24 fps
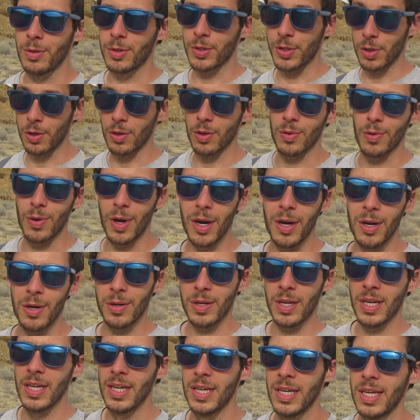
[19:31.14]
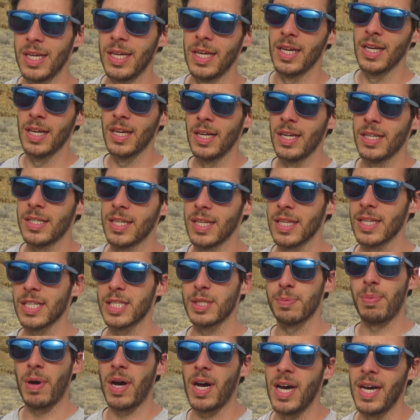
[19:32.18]
dirt road to the
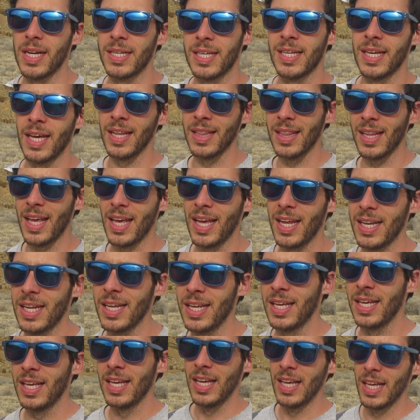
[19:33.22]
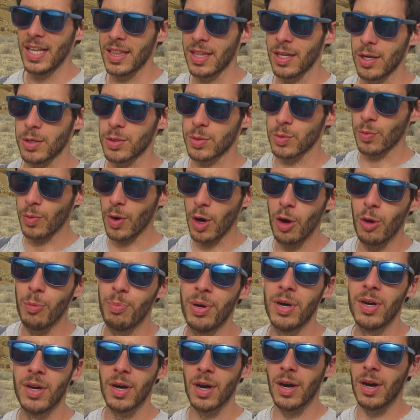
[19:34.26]
spot, and then there's rope
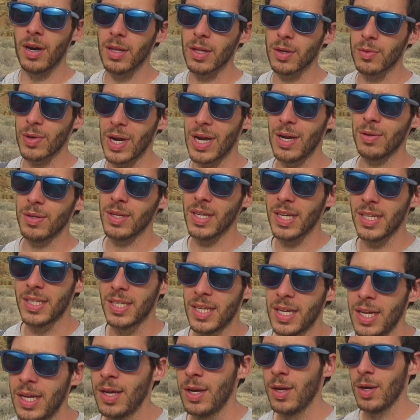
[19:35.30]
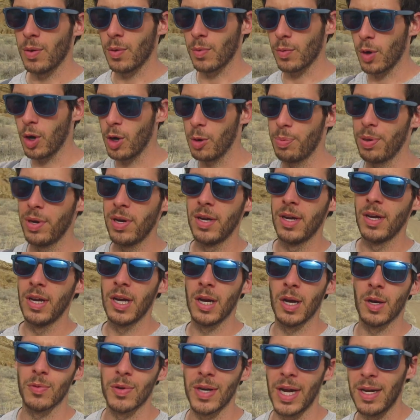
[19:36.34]
all around it, rope
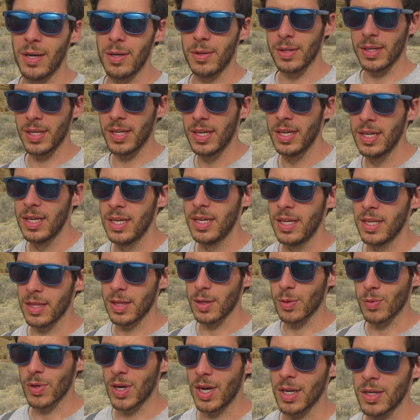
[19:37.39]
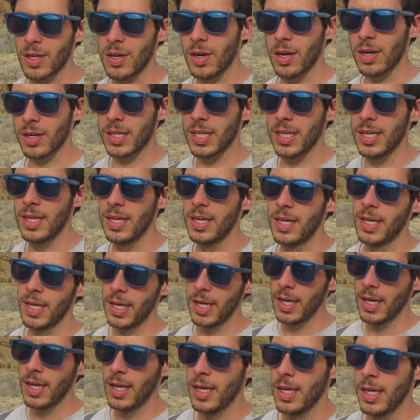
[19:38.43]
around the rock art,
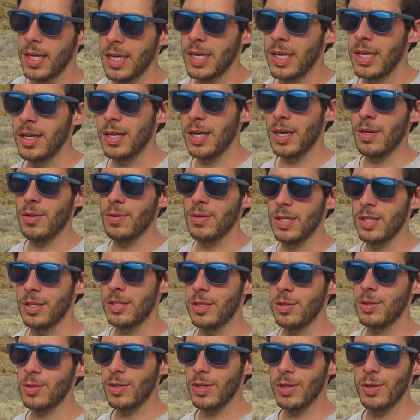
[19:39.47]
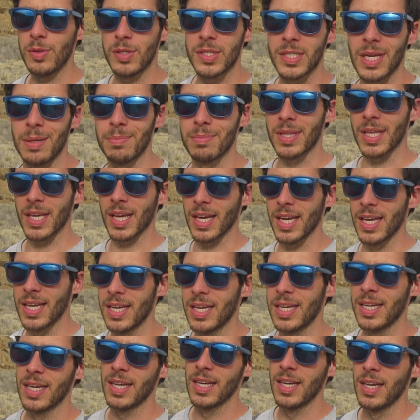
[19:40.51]
you do lose something
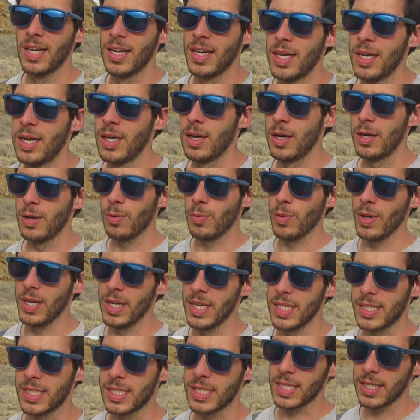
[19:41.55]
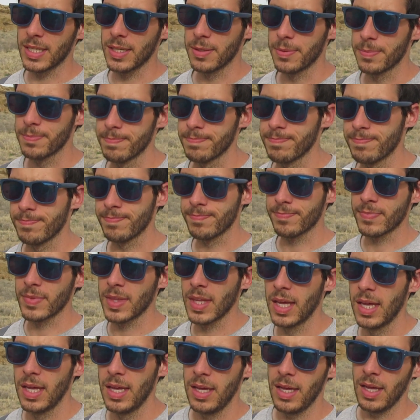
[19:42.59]
when it's
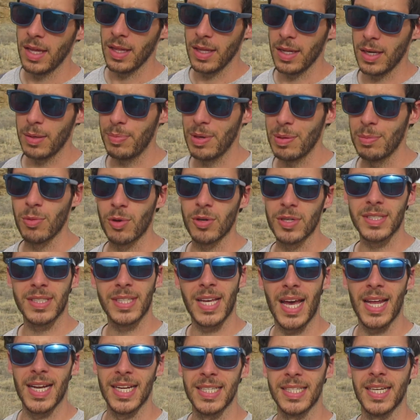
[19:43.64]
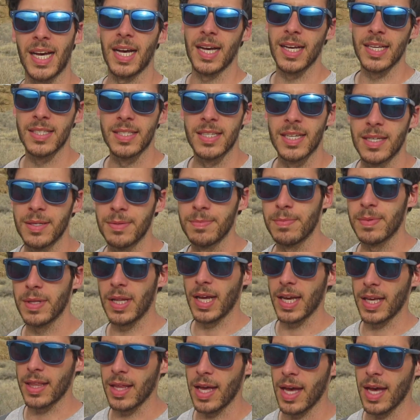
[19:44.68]
a little bit more sanitized like